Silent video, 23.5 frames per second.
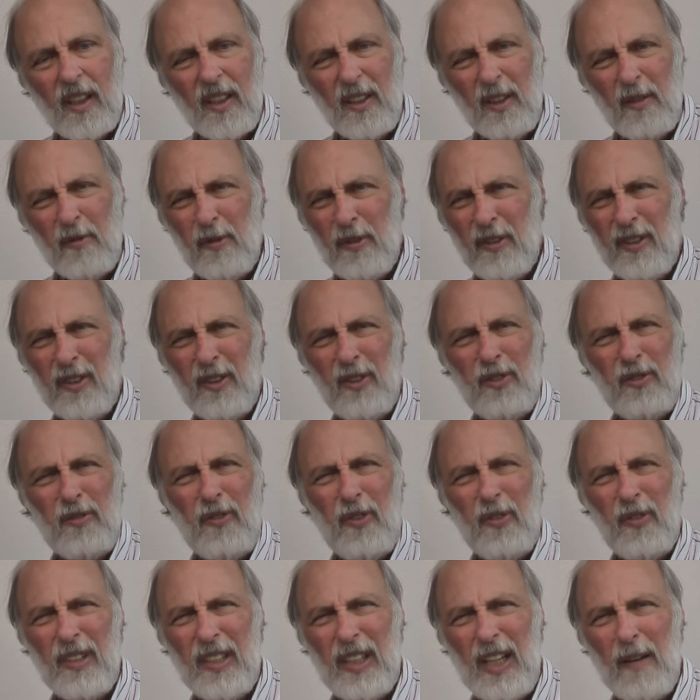The person goes,
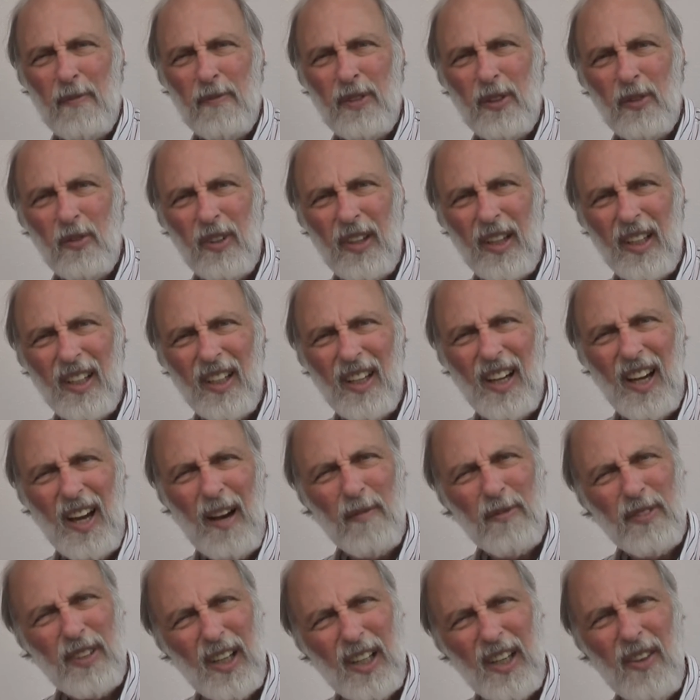3 times a week? I'm
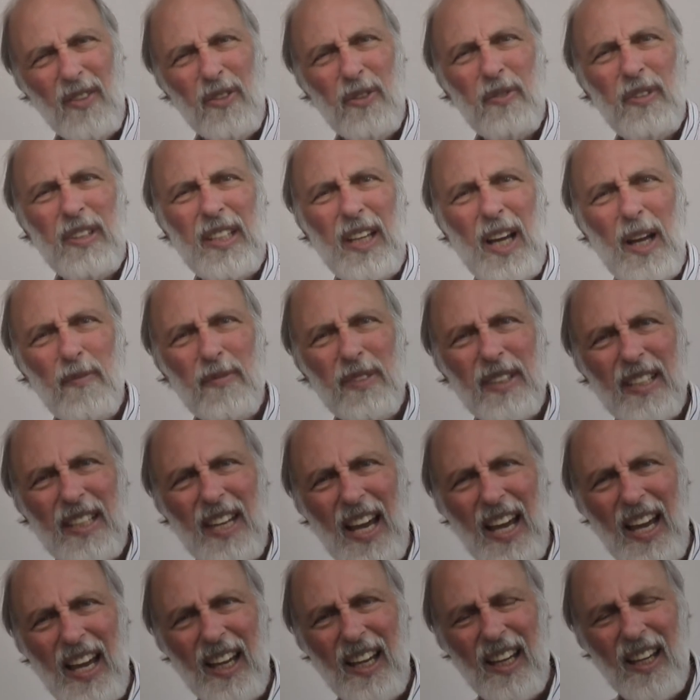talking 3 times a
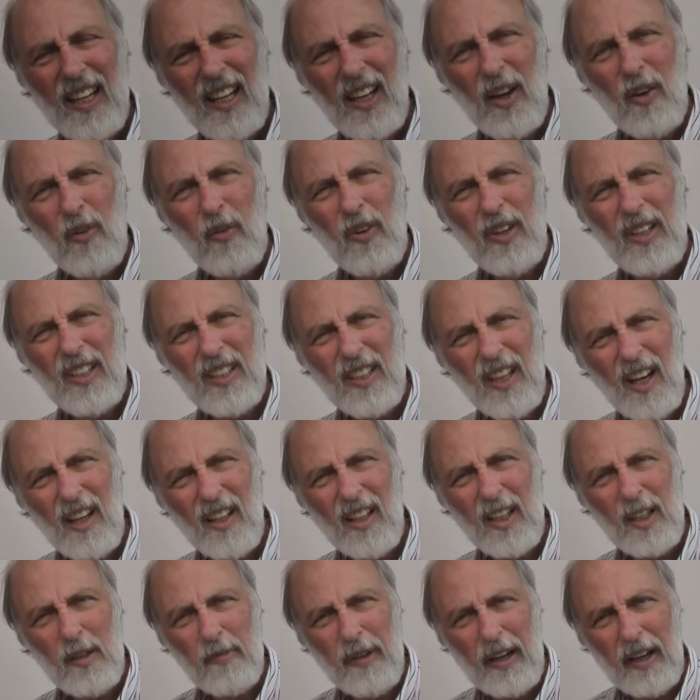day. What are you
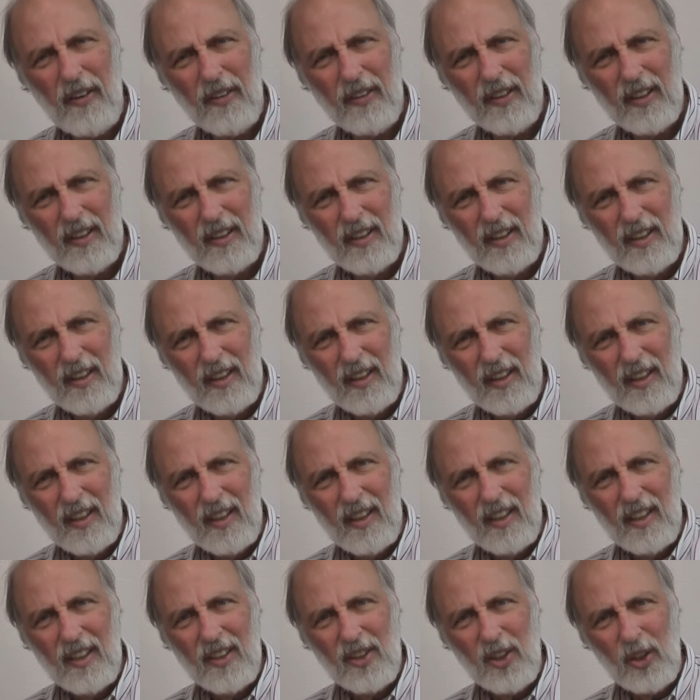talking about?
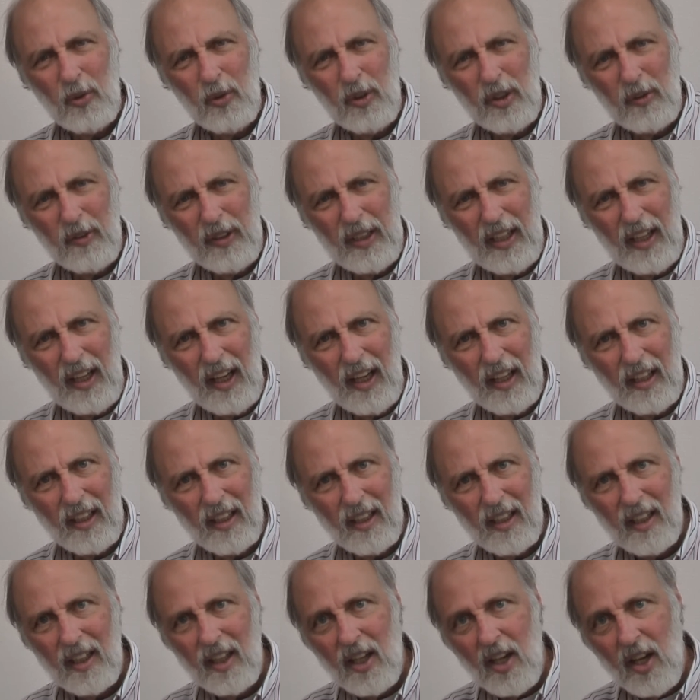So what do we got?
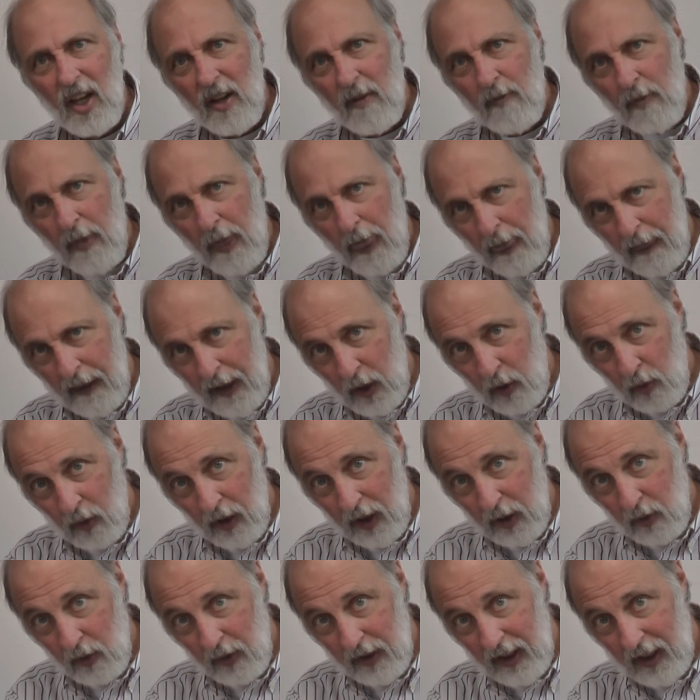In
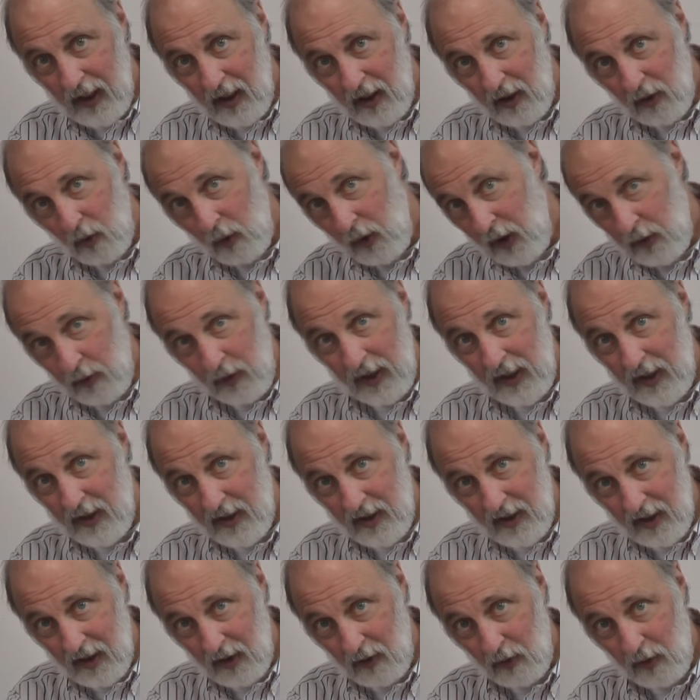1 week, one
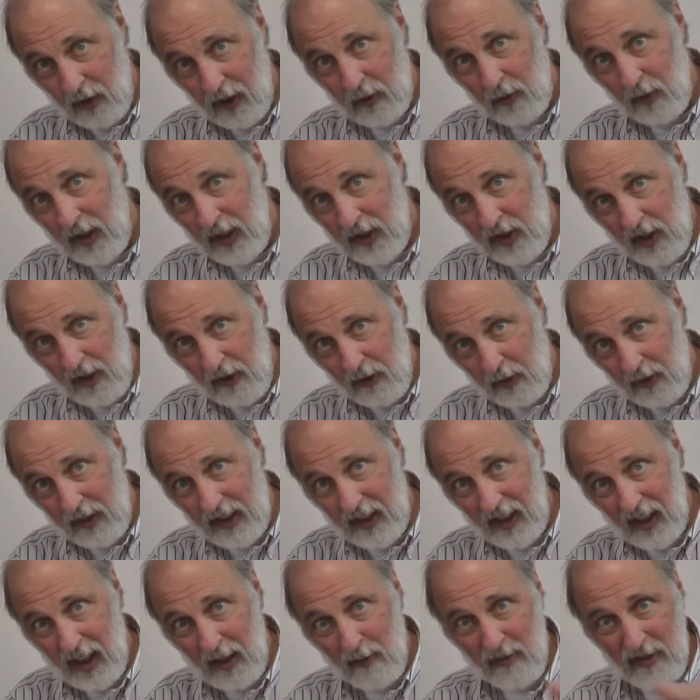wants it 3
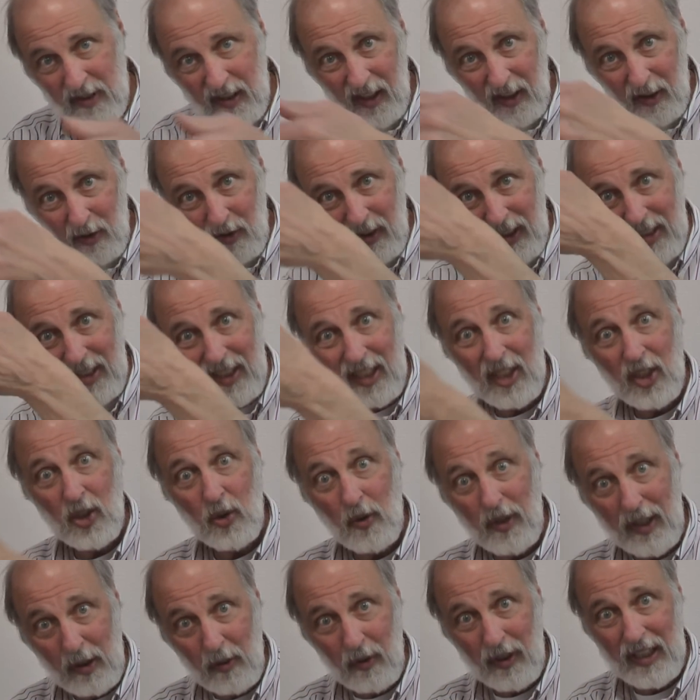times, the other wants it
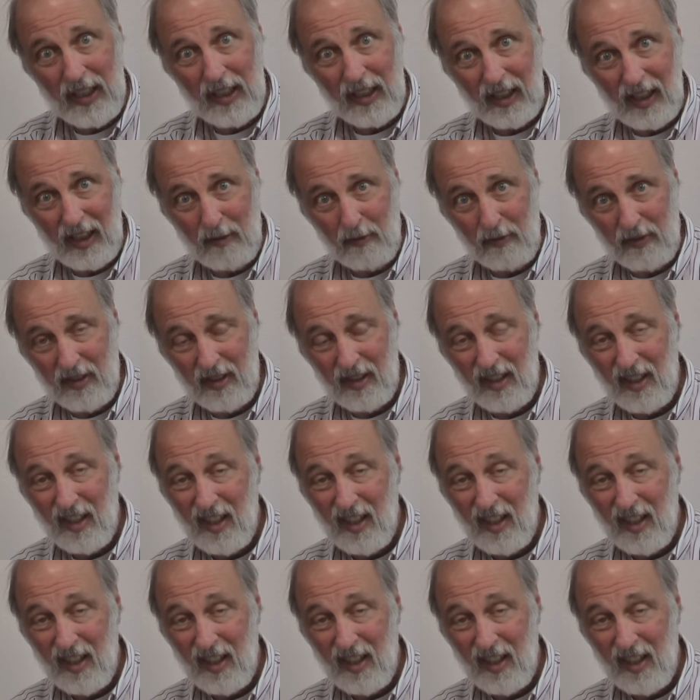21 times.